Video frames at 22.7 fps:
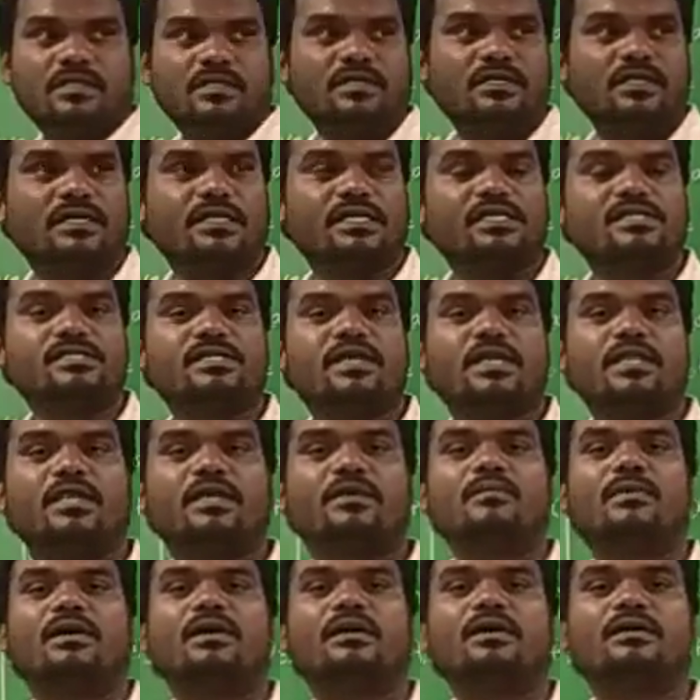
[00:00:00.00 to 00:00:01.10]
That is
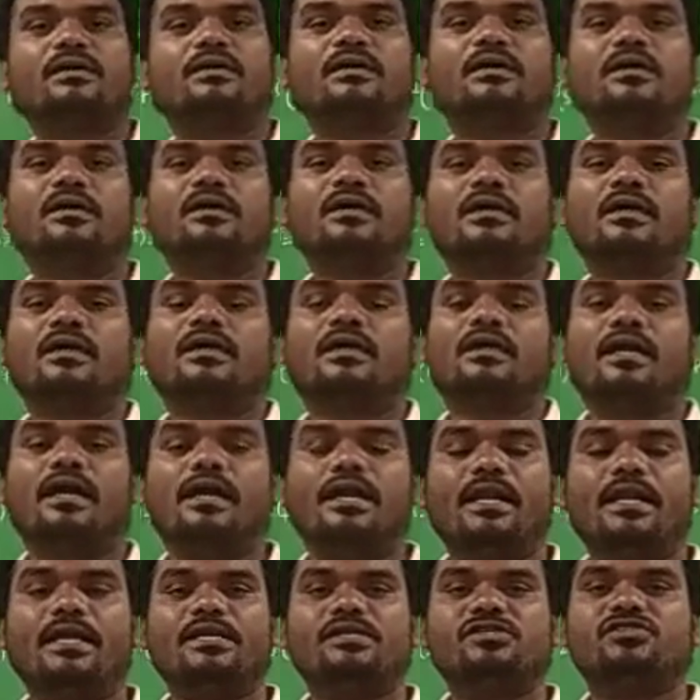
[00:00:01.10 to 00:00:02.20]
nothing but
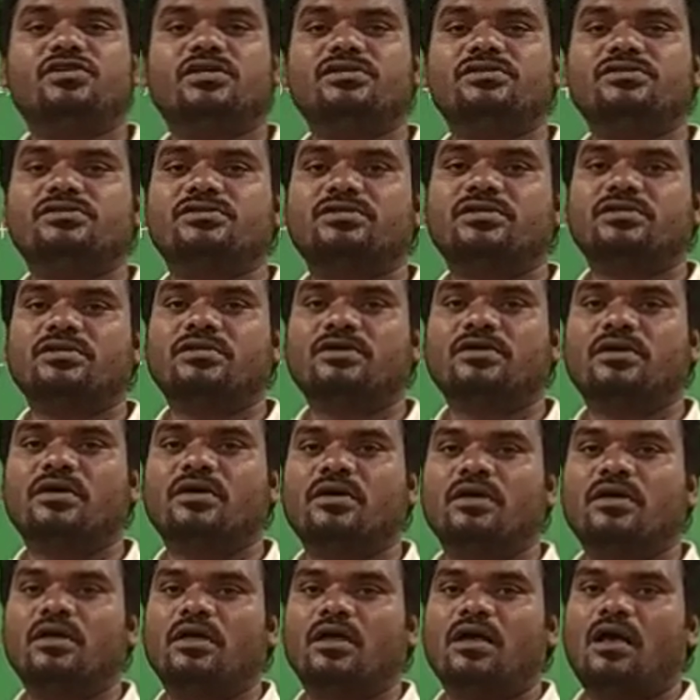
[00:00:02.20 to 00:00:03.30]
conditions
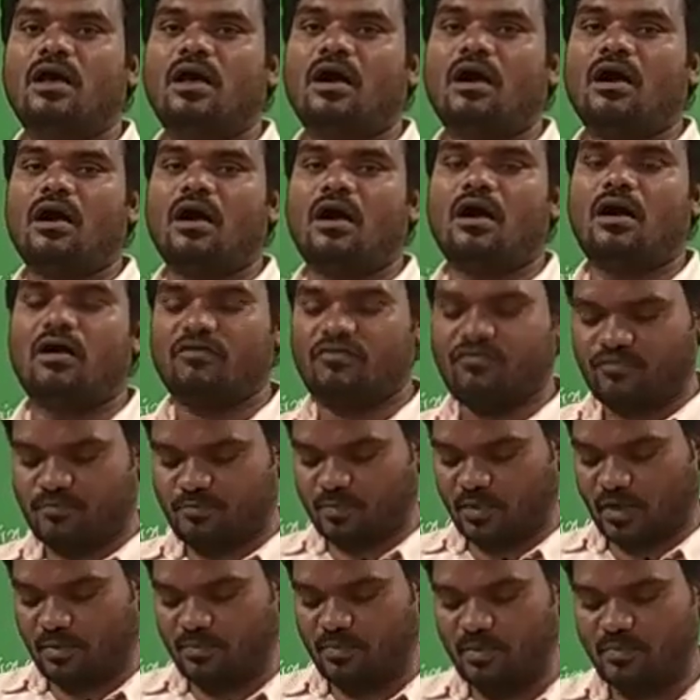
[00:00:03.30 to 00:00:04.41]
of
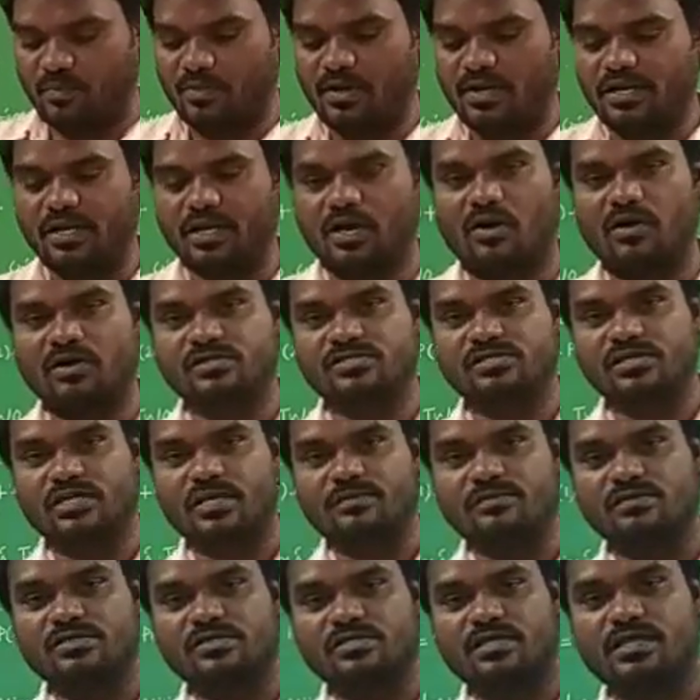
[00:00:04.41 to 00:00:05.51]
probability.
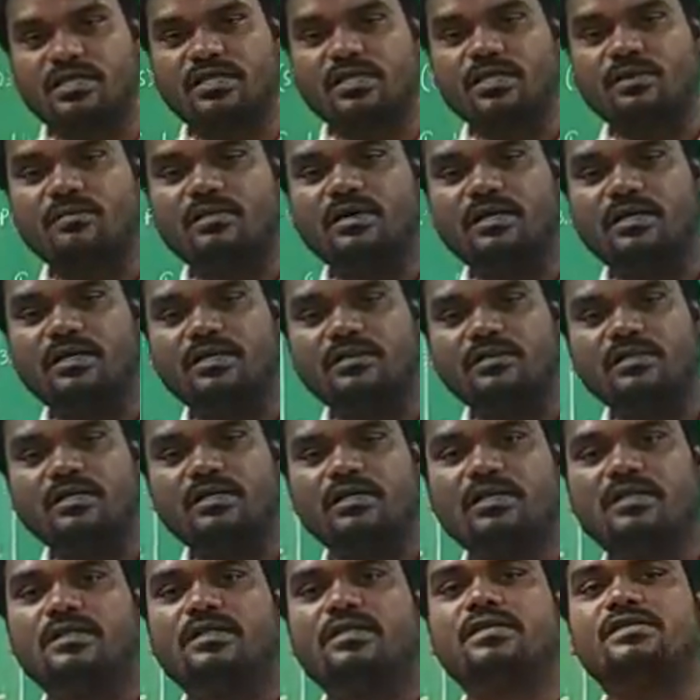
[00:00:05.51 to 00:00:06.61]
Axioms nothing but
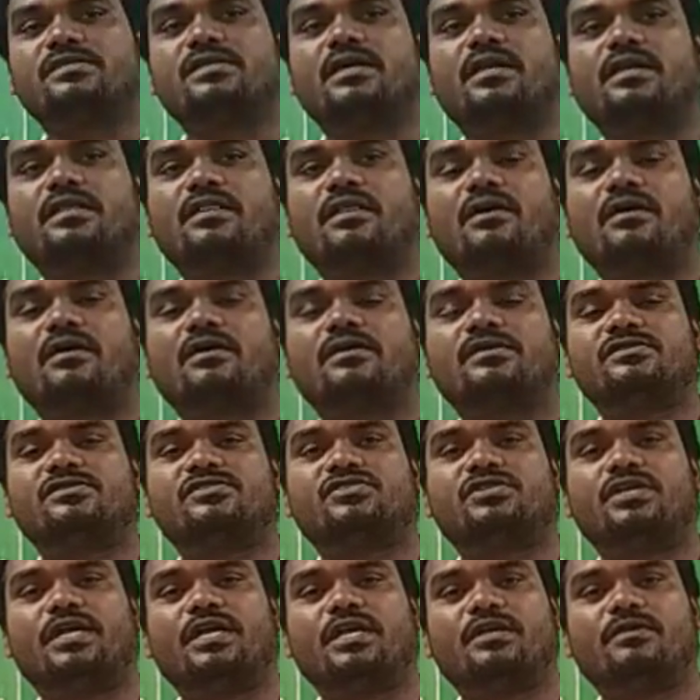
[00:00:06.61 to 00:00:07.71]
these are the
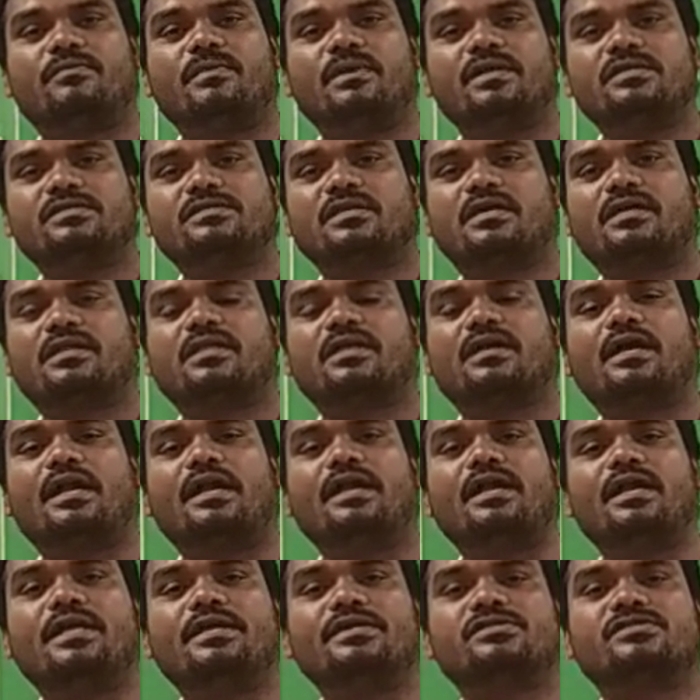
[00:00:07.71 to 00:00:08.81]
statements or the
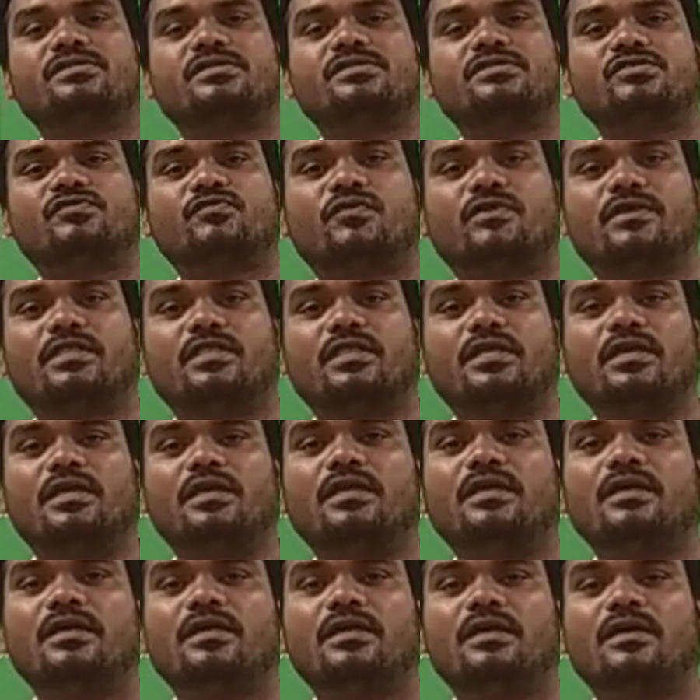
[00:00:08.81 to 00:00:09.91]
conditions for
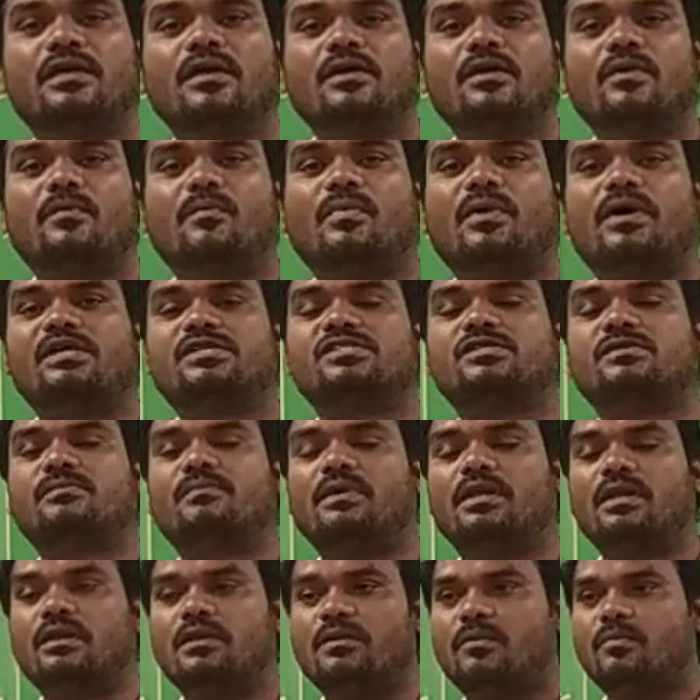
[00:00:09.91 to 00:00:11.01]
the
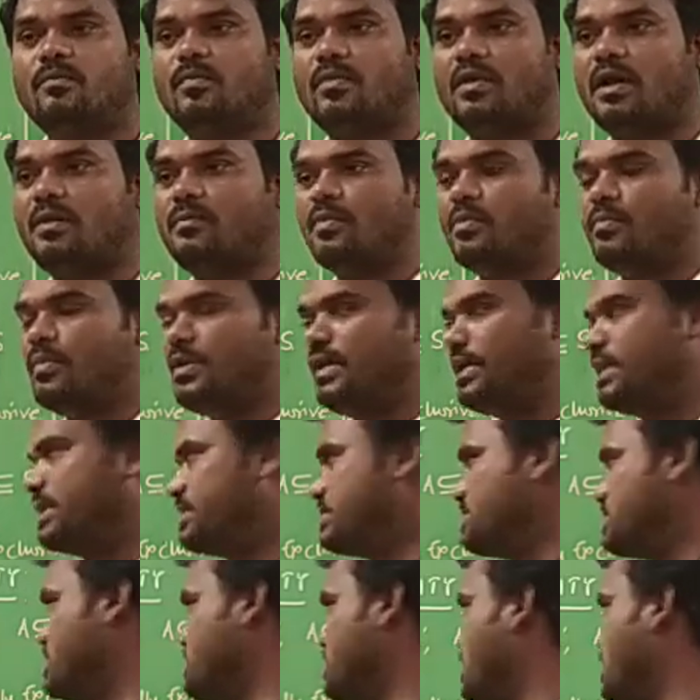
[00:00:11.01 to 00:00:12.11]
possible probabilities.